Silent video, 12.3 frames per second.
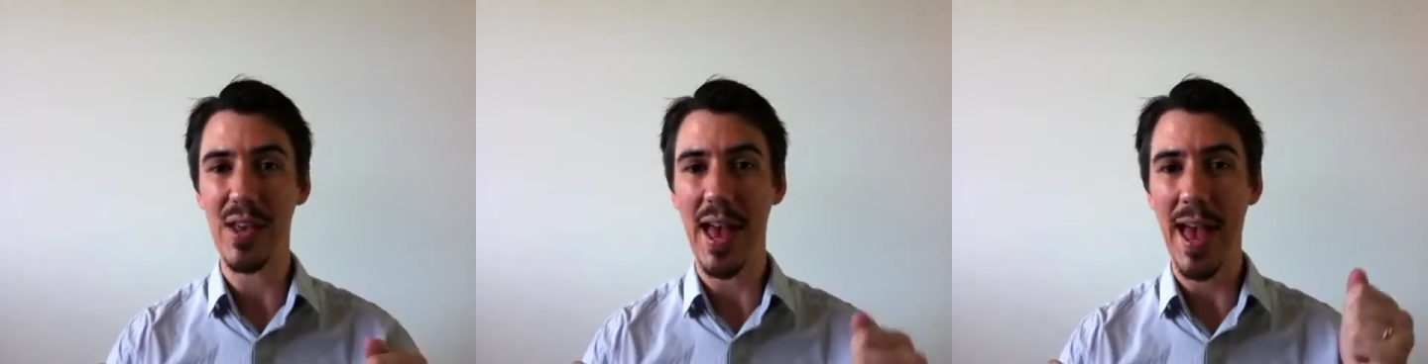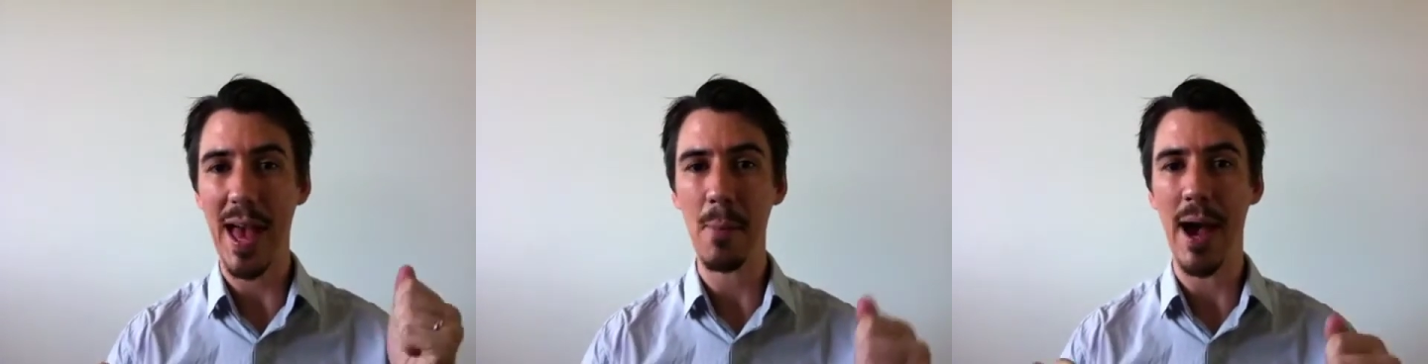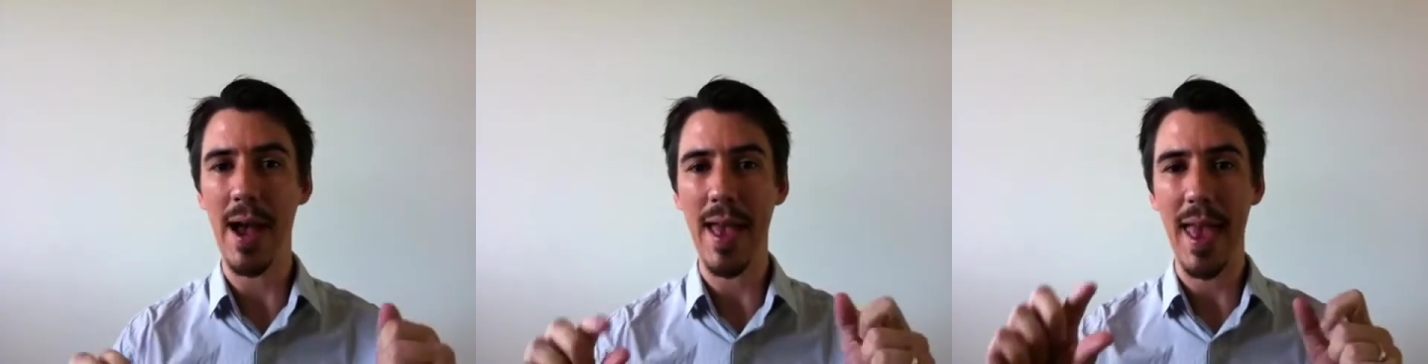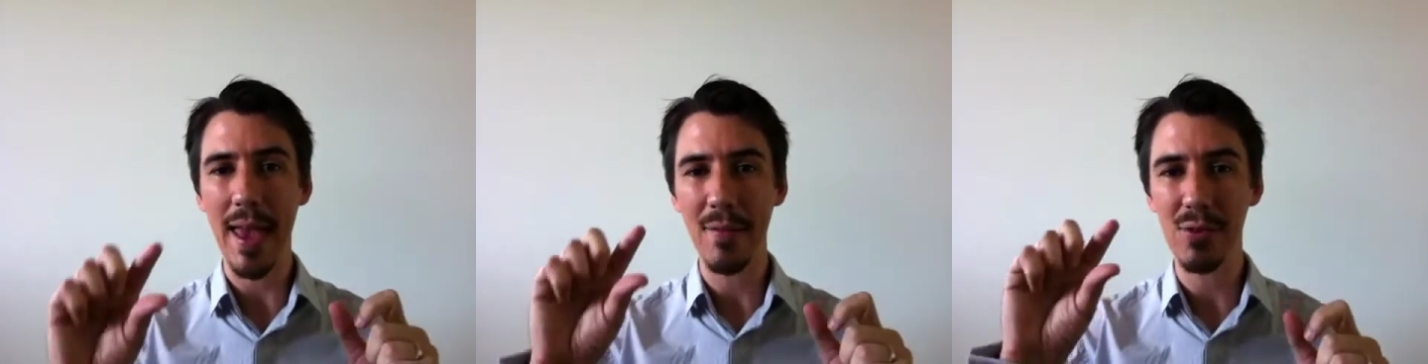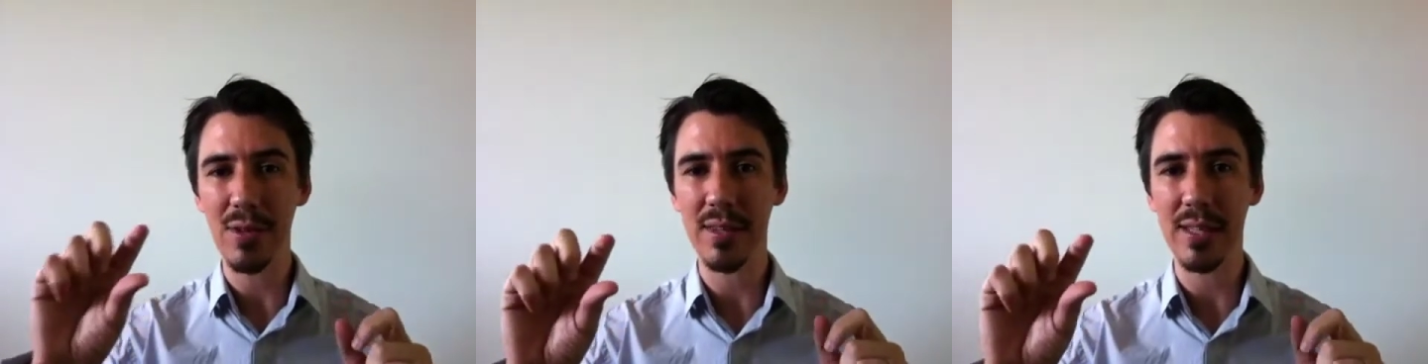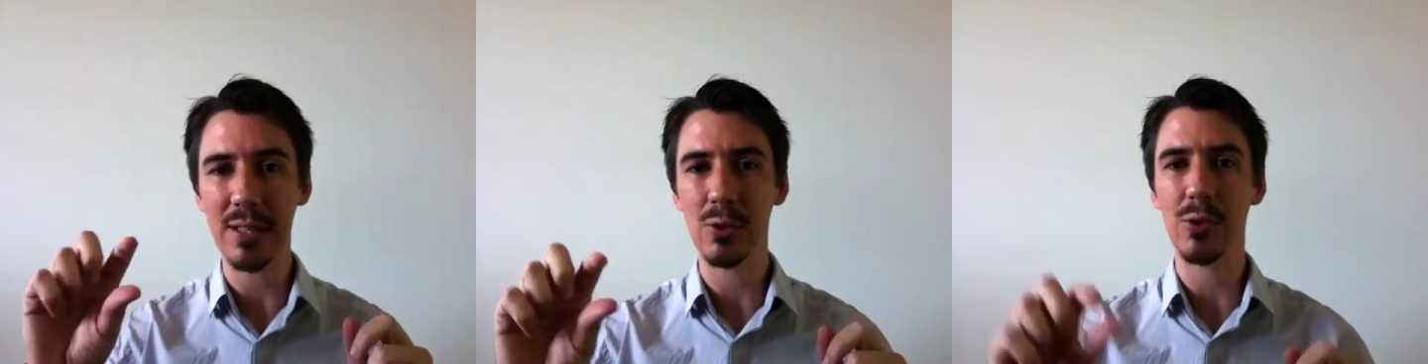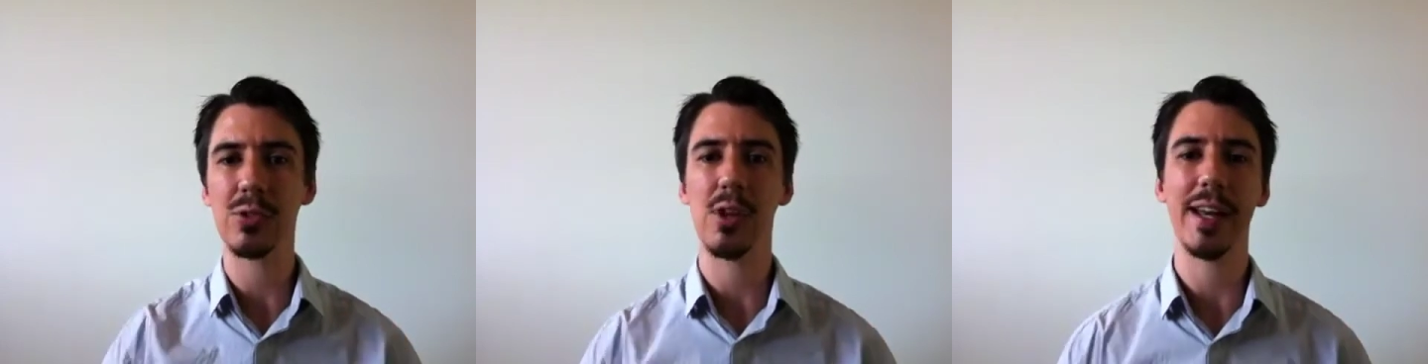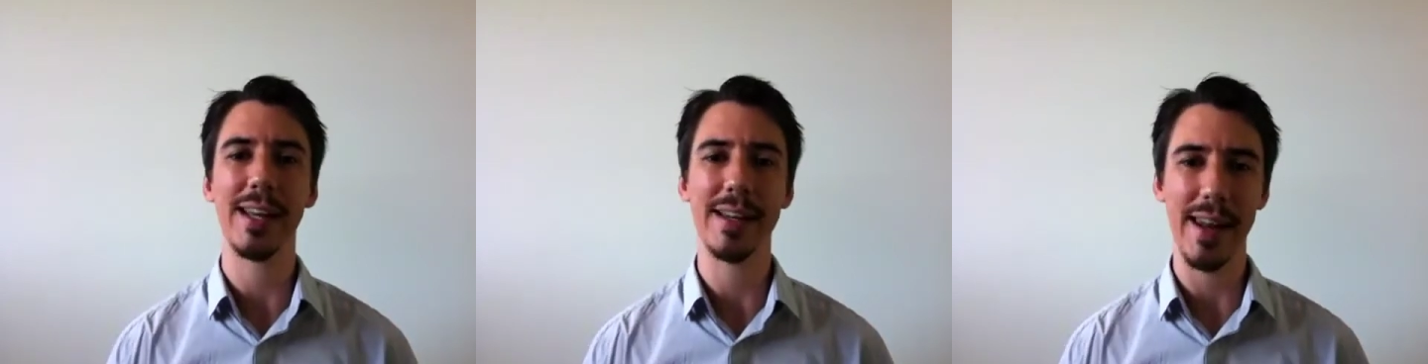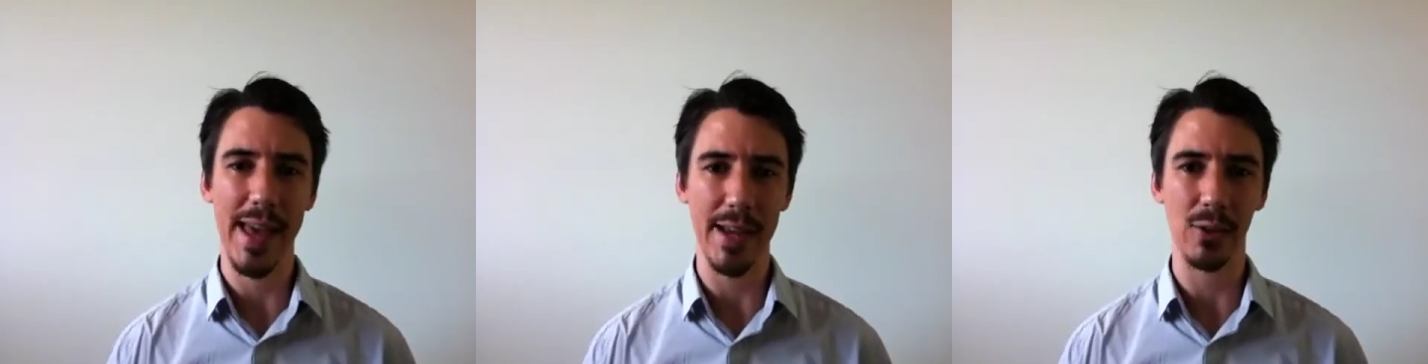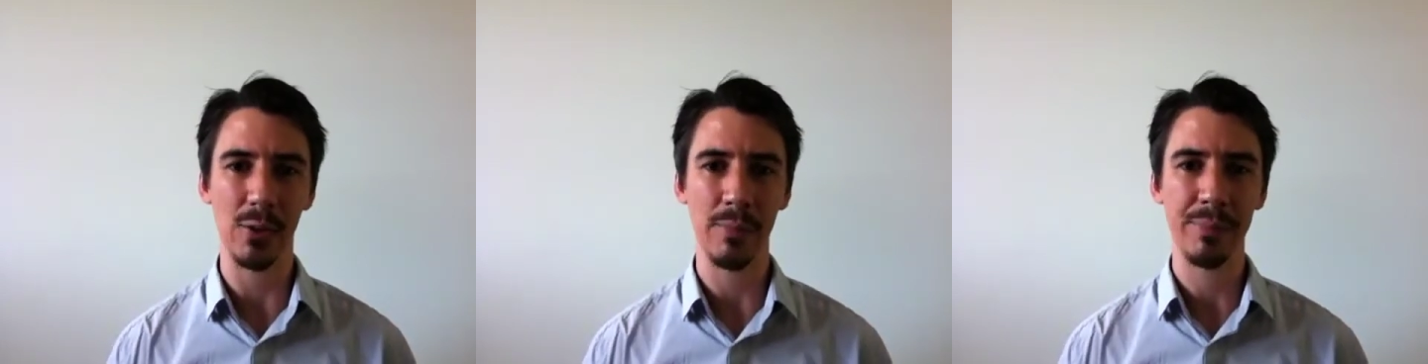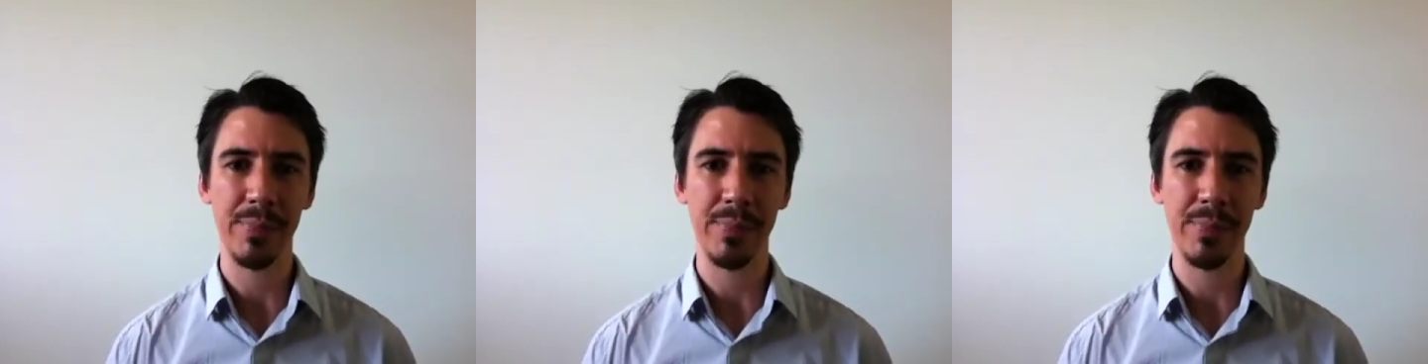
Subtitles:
a hammer, everything looks like a nail?